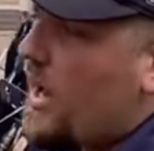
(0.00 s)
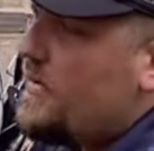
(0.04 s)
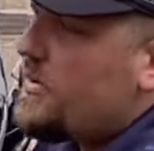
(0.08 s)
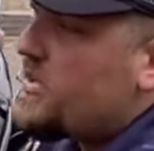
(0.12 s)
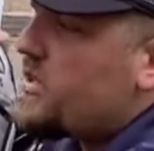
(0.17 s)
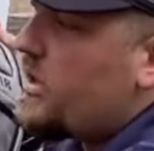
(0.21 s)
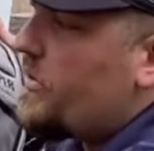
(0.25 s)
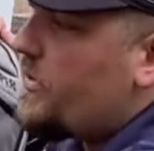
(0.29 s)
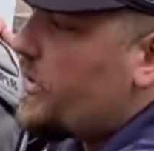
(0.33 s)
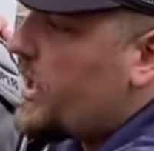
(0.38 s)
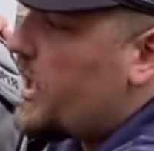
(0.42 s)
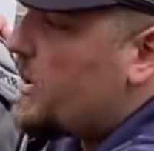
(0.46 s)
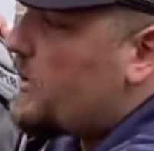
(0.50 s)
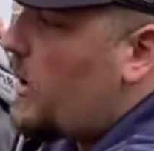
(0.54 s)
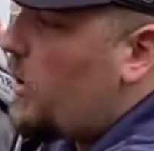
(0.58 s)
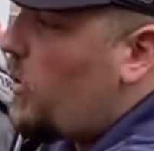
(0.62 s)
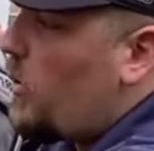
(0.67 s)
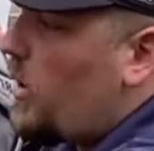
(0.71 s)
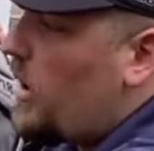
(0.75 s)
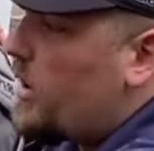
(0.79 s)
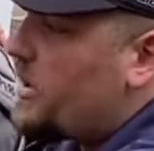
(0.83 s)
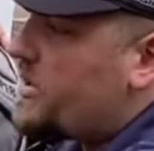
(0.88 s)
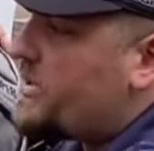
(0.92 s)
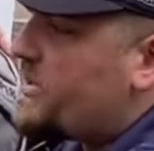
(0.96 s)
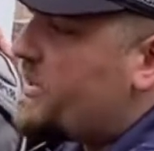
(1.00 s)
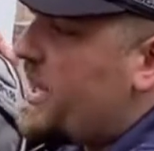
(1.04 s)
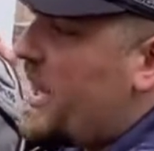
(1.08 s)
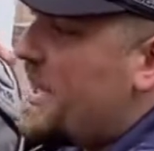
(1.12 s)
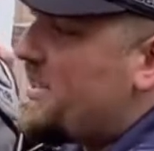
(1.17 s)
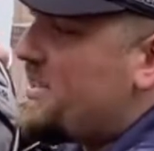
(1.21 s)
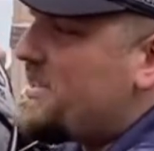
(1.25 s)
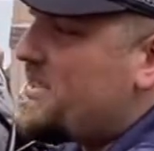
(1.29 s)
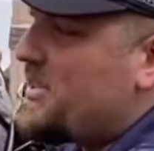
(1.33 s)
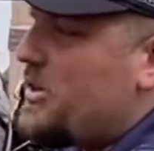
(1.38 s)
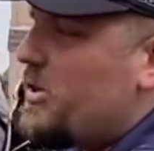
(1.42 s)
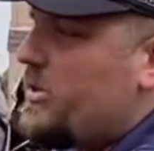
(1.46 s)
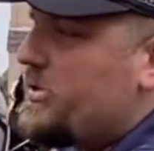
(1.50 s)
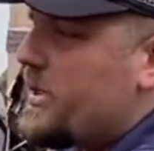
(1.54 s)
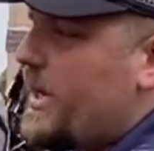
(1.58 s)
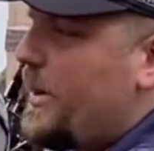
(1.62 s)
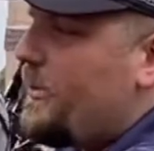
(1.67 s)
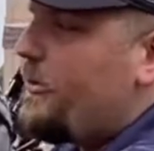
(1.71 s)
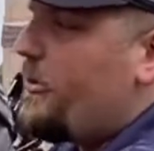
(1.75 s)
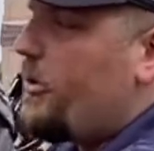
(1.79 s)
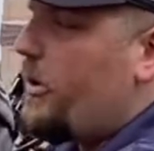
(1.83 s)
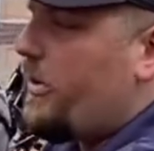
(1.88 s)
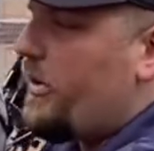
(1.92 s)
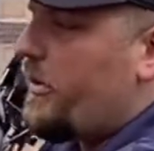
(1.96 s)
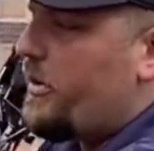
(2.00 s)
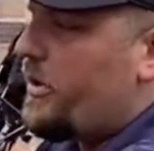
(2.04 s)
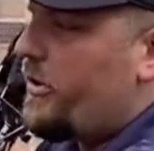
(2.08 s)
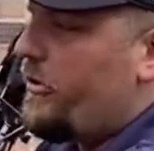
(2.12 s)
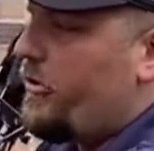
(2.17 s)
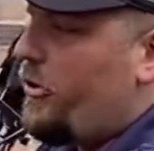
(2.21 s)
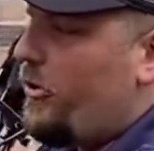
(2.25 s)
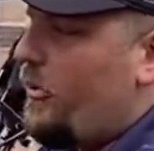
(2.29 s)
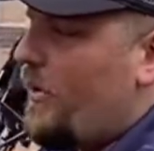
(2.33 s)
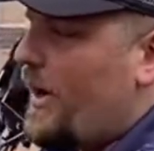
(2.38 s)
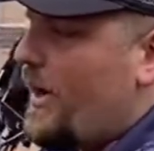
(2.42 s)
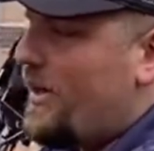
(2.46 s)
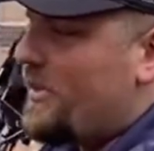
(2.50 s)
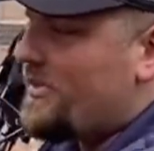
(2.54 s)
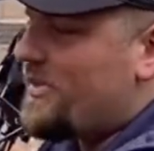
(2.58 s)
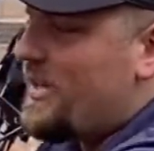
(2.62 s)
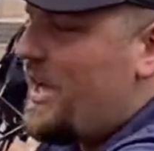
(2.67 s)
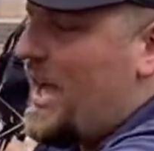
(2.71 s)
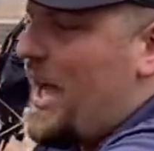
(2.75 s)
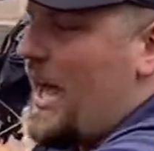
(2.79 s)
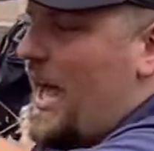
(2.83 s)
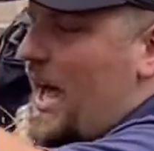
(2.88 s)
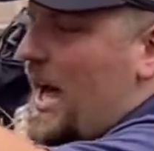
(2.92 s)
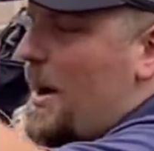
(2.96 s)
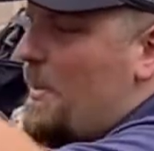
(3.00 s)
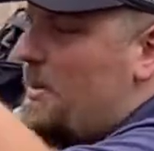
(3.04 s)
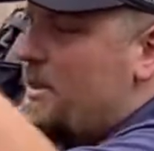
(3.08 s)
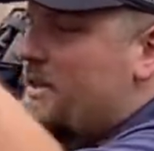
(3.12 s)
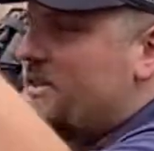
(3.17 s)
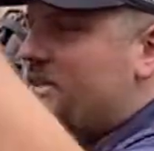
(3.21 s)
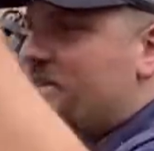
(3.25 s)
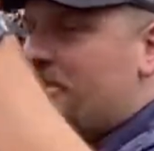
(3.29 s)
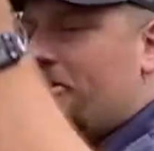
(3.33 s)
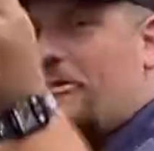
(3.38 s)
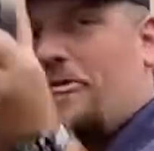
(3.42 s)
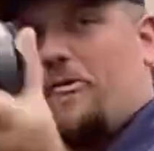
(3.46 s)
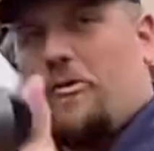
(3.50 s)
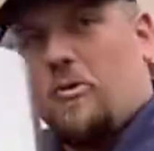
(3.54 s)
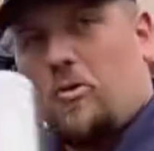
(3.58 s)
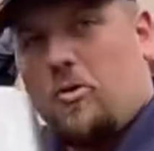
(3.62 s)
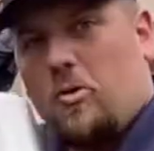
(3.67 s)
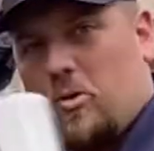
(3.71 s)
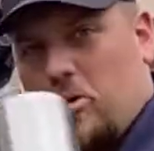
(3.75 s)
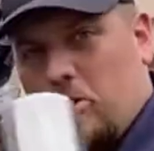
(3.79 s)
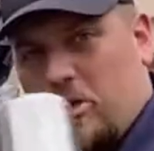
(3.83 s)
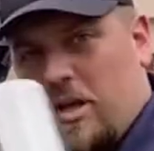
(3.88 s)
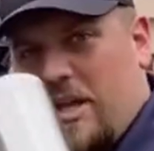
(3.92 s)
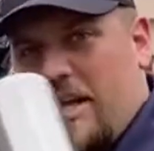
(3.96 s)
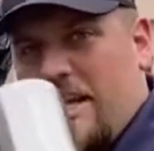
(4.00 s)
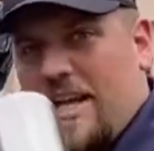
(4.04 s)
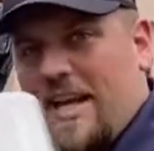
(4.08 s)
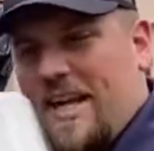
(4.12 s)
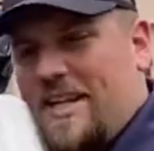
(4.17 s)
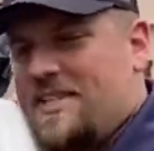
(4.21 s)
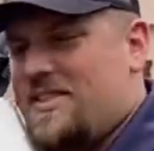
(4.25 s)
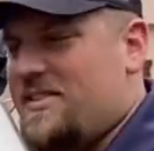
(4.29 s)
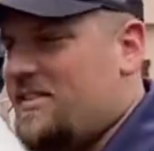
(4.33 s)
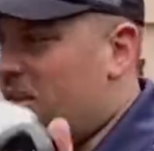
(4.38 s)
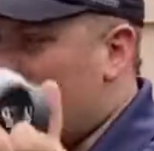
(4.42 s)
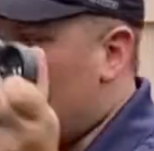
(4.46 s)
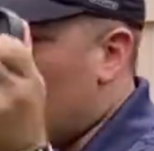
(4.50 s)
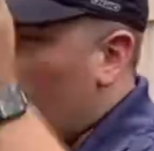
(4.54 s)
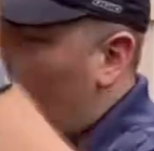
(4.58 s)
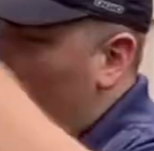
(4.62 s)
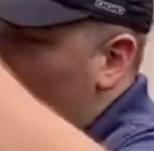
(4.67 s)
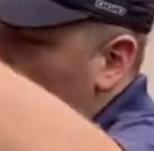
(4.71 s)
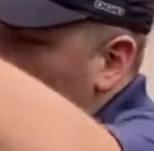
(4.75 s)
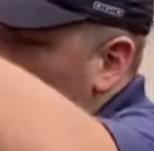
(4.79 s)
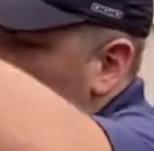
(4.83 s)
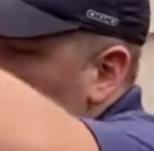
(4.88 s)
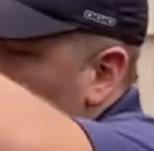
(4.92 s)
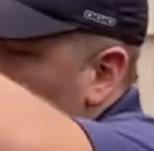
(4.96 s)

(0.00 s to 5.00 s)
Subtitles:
over here, my water size. This holds up to a 32 ounce. This is a full insulated water bottle here.